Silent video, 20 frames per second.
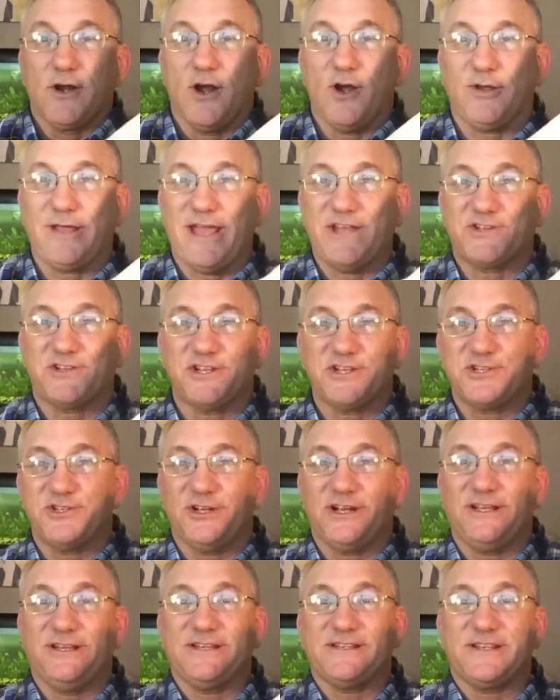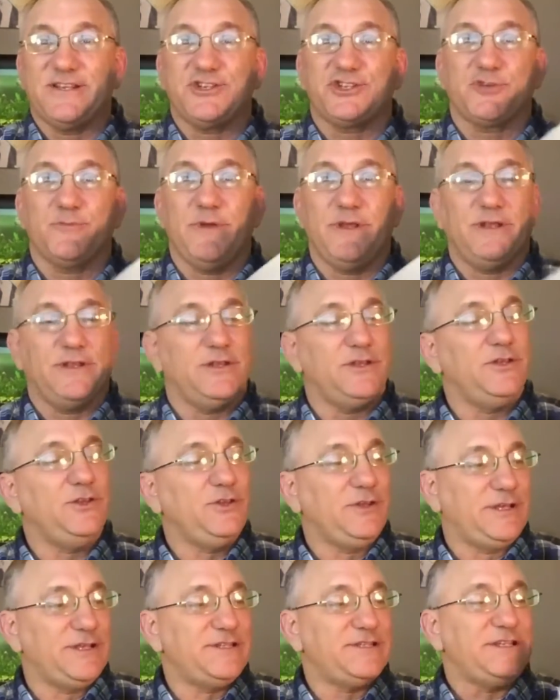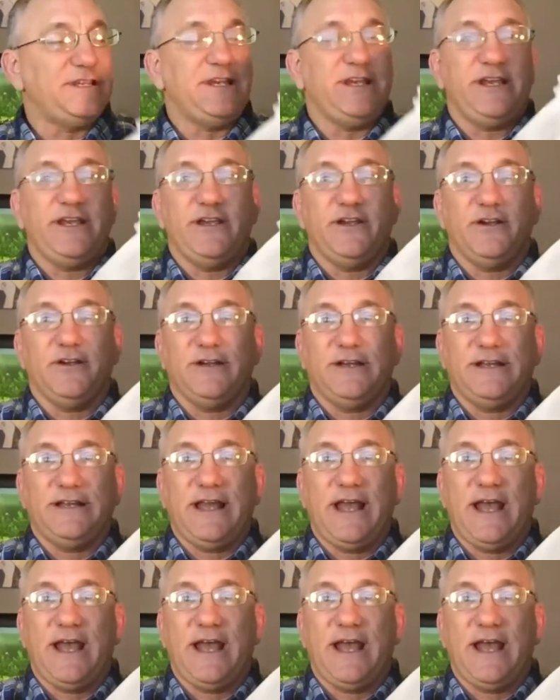Okay, so let's look at this instrument. You can see here it